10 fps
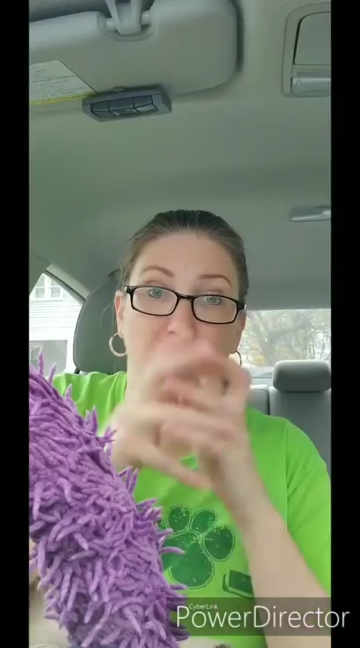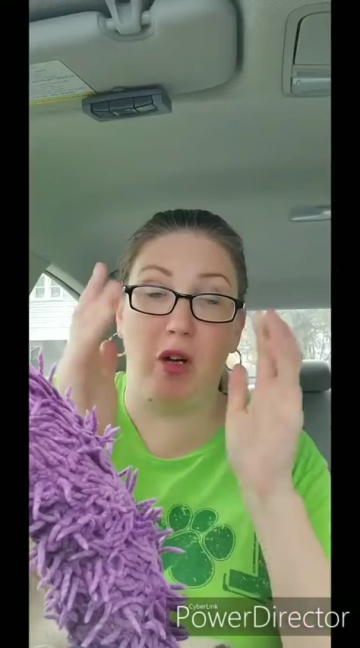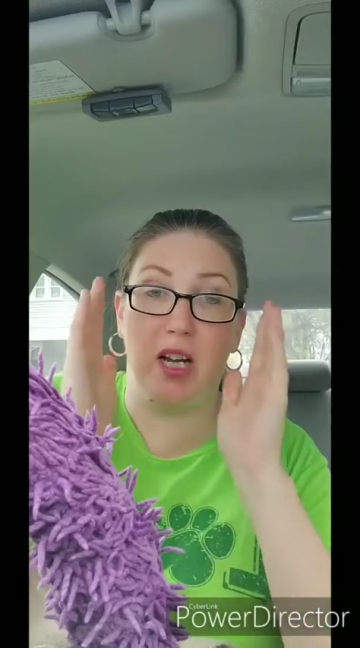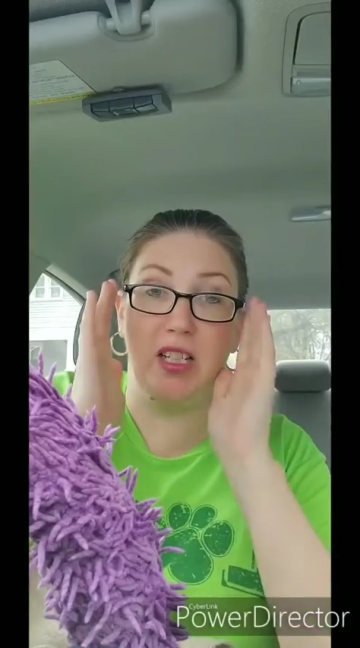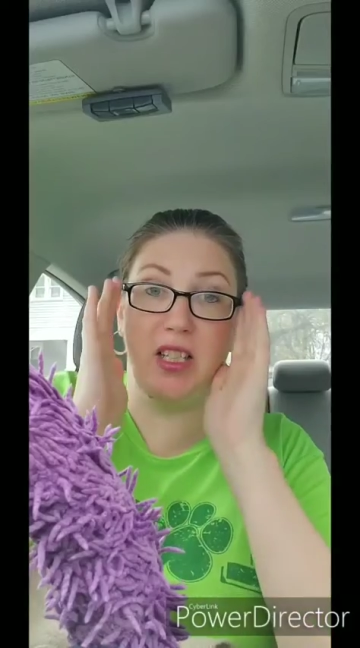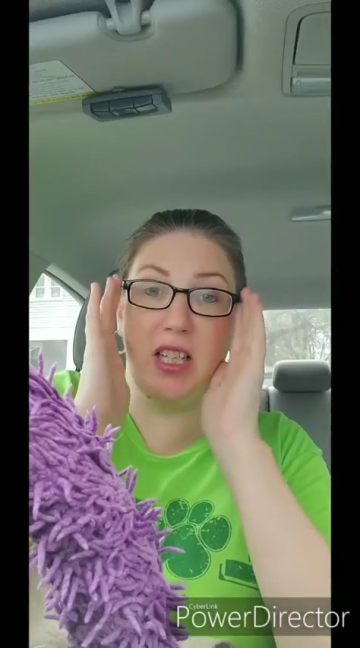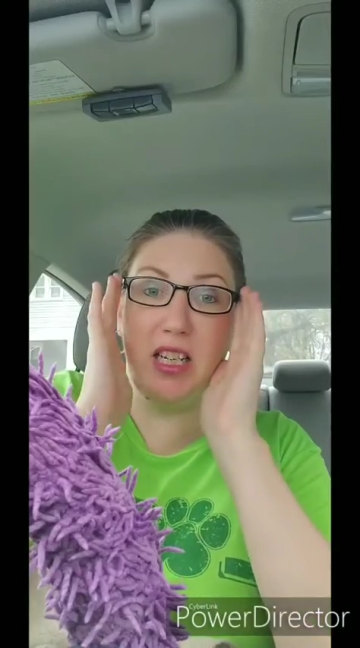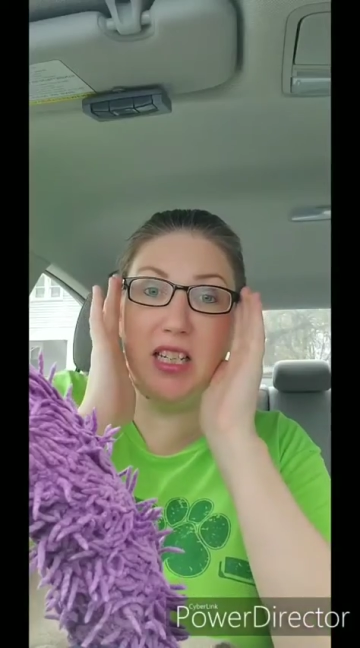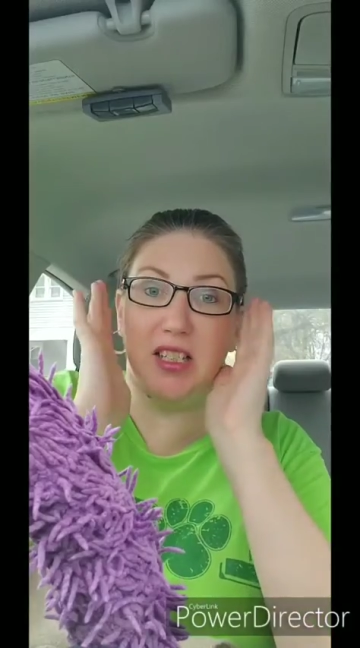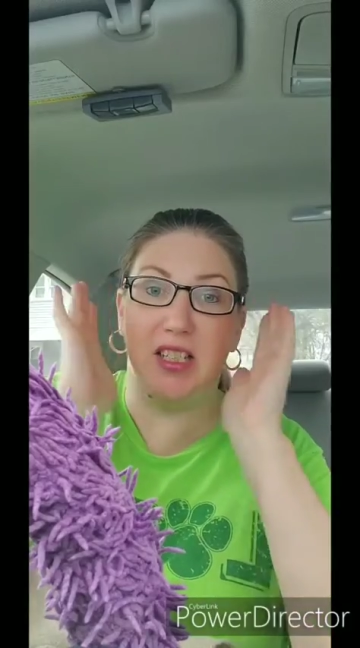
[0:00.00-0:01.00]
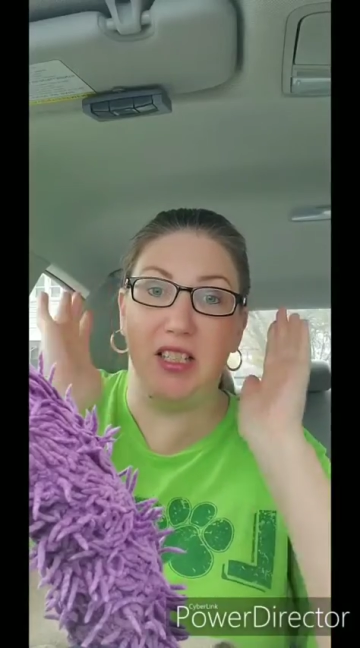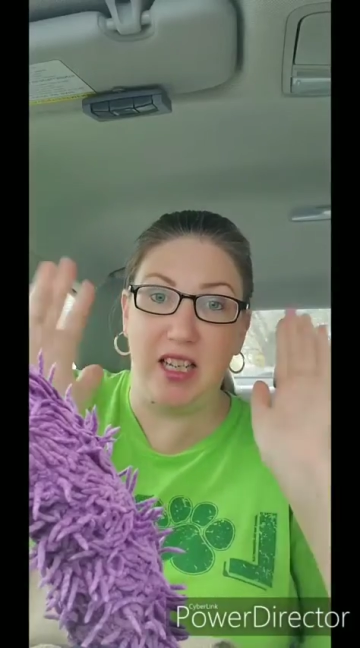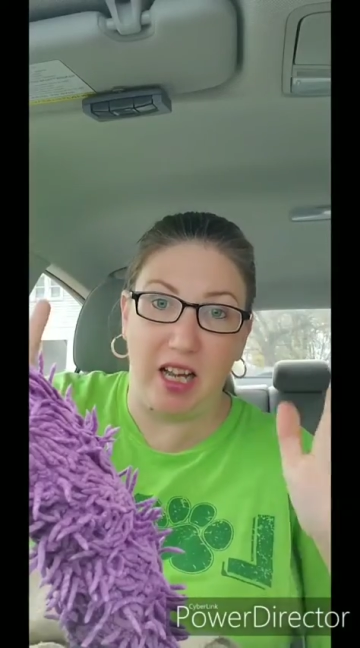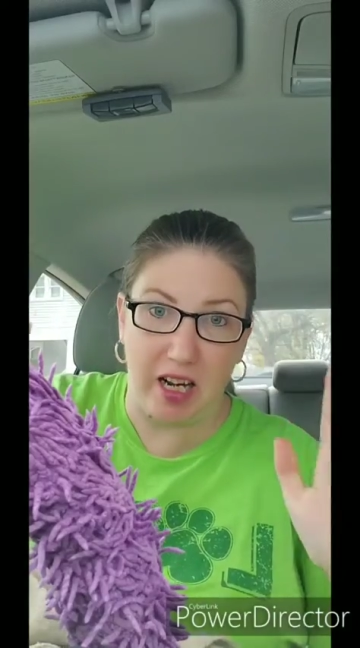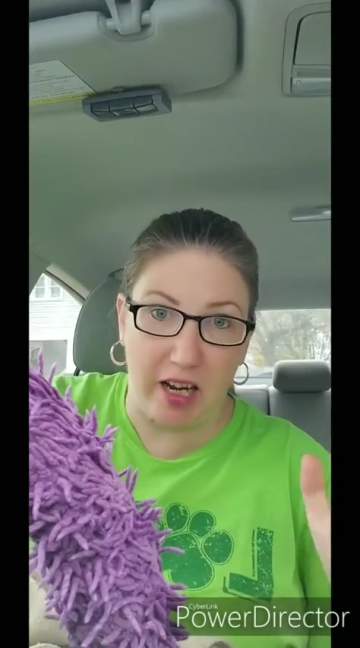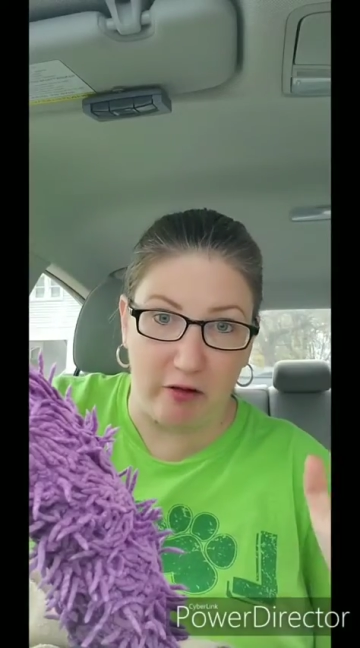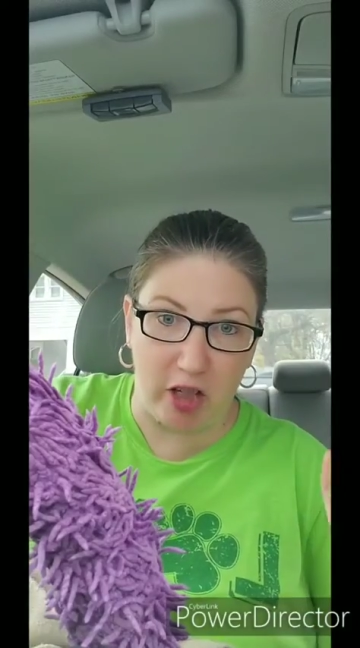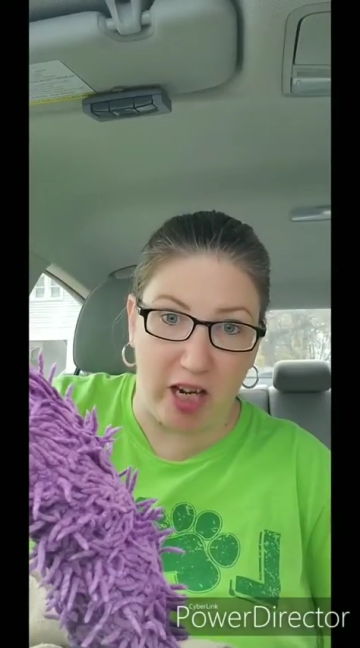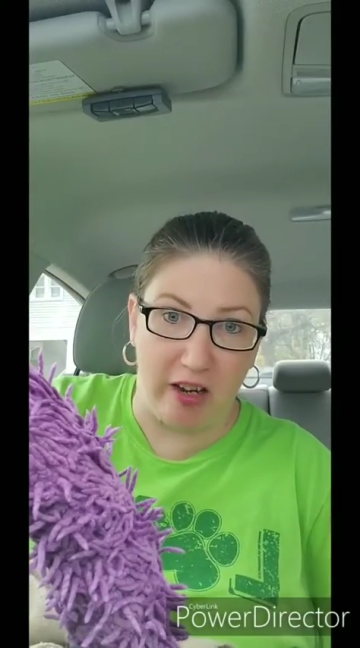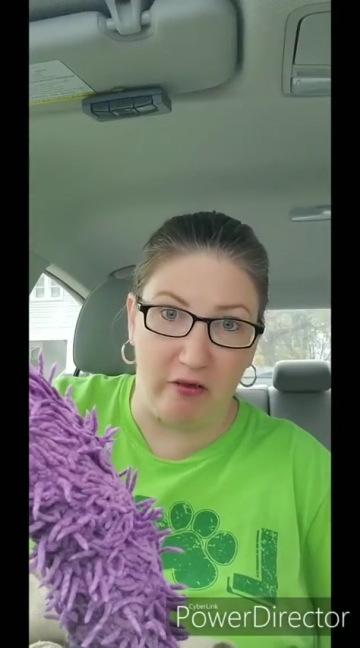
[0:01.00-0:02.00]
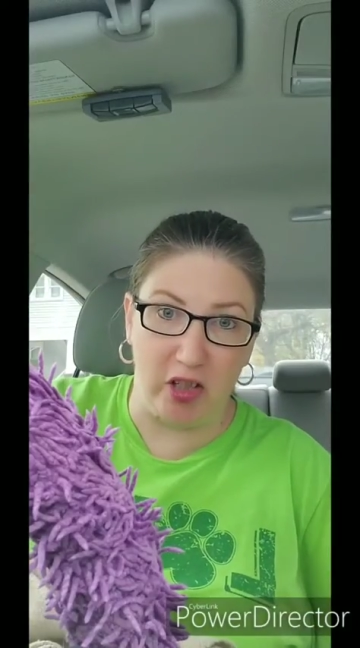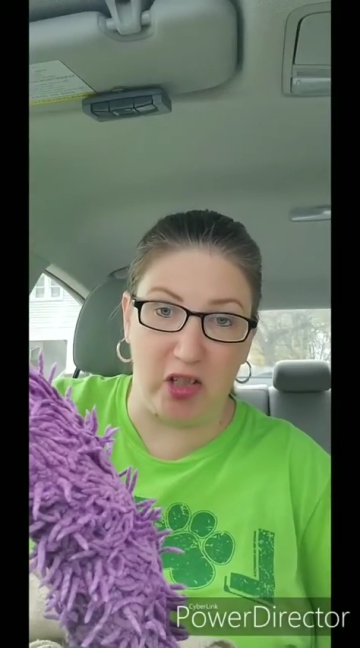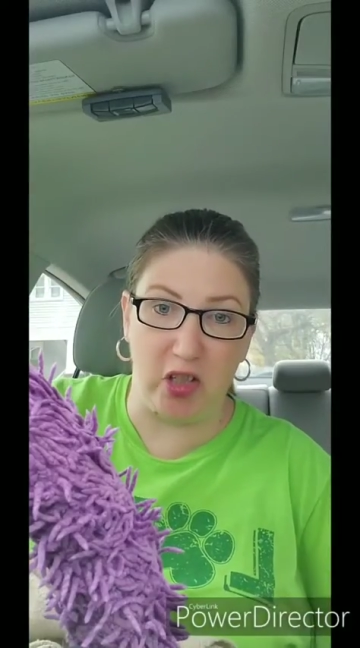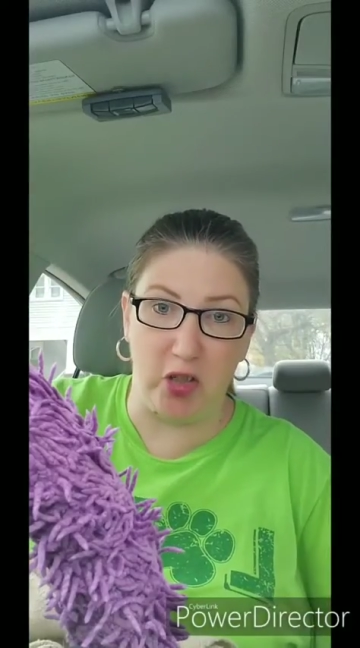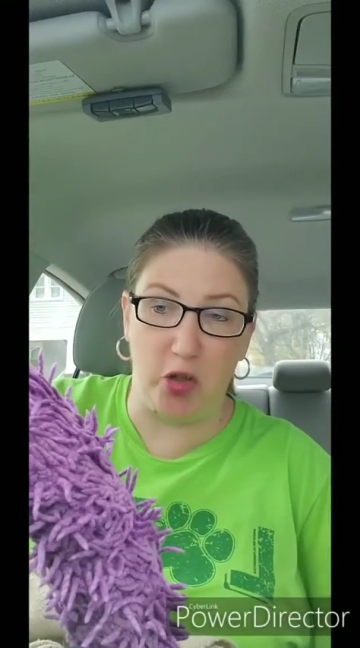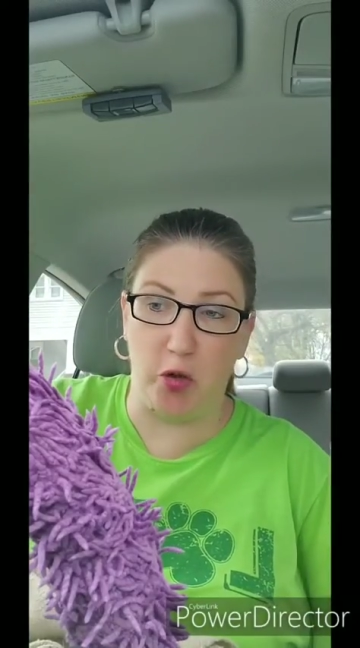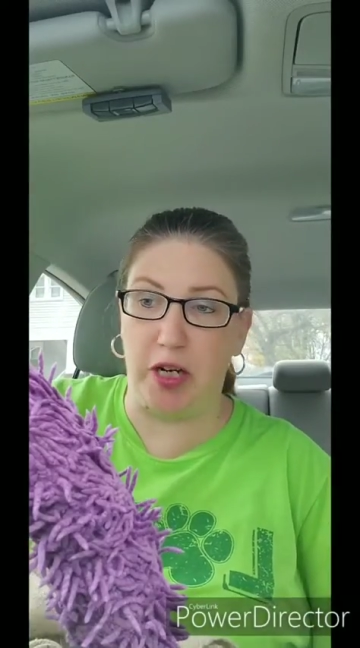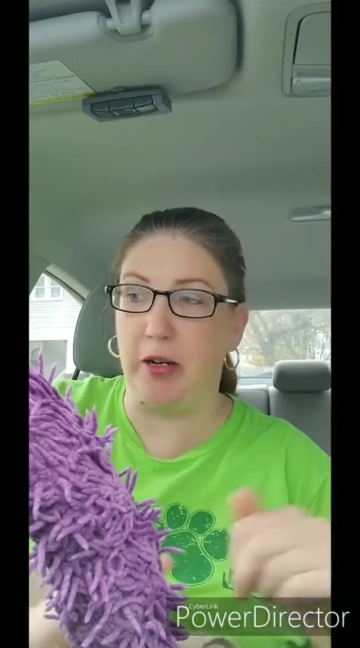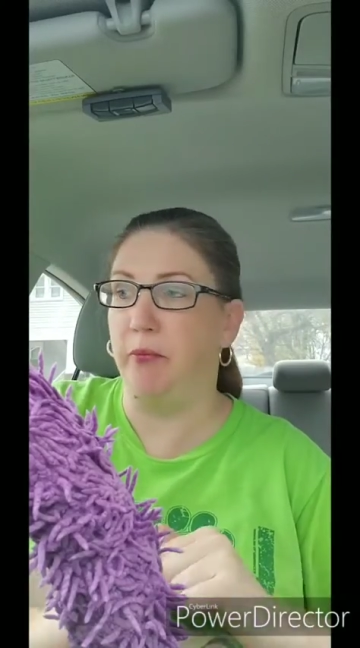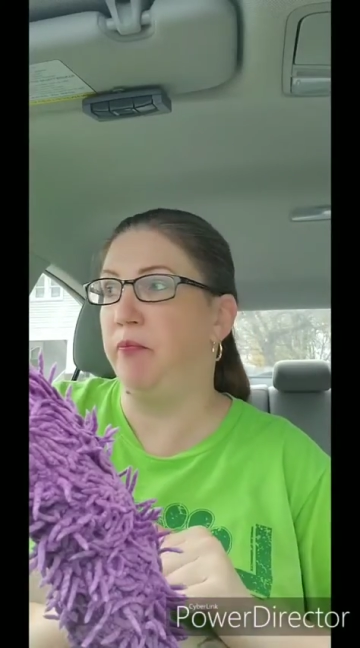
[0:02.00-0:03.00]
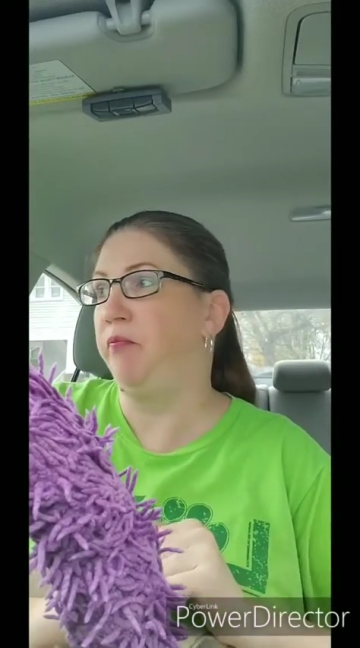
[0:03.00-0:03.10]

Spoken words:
you guys, that he does not have to have this surgery.